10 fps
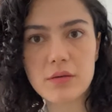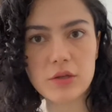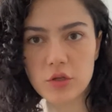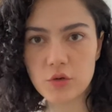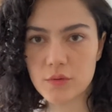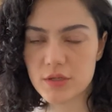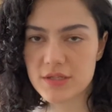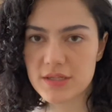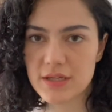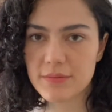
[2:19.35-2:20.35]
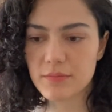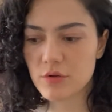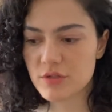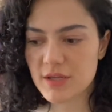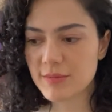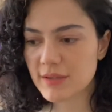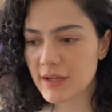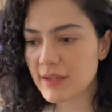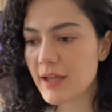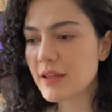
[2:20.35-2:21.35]
university or something
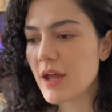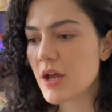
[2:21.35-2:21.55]
like that?